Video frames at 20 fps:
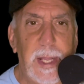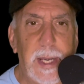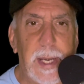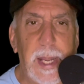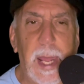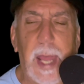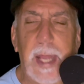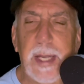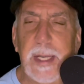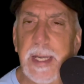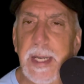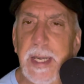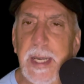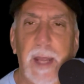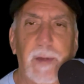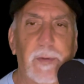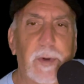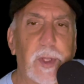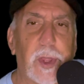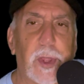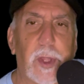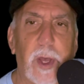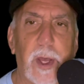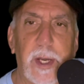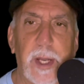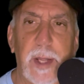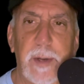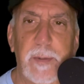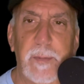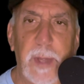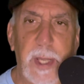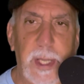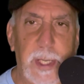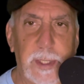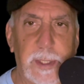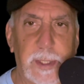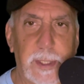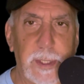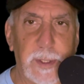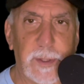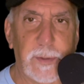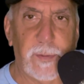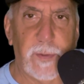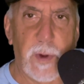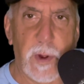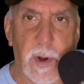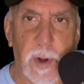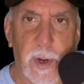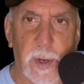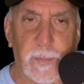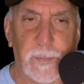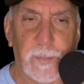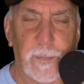I never thought I'd make it this far.